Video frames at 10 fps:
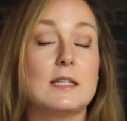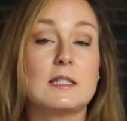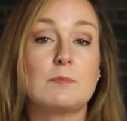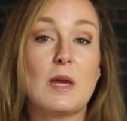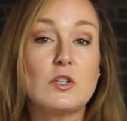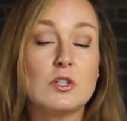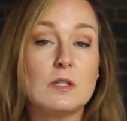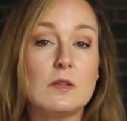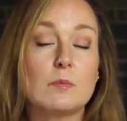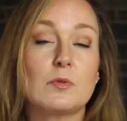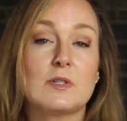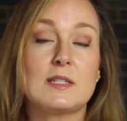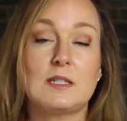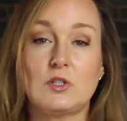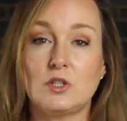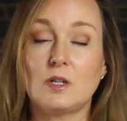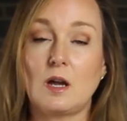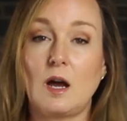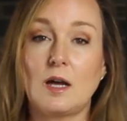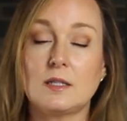especially the precision
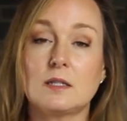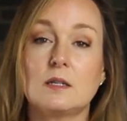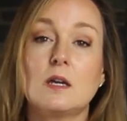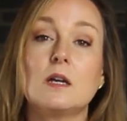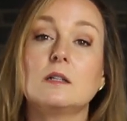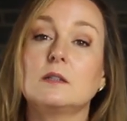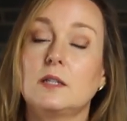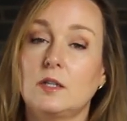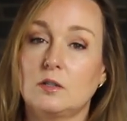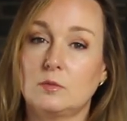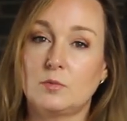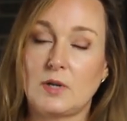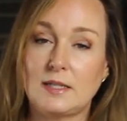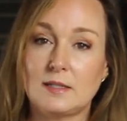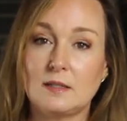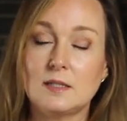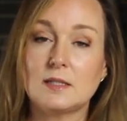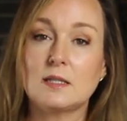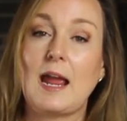cut linear bracelets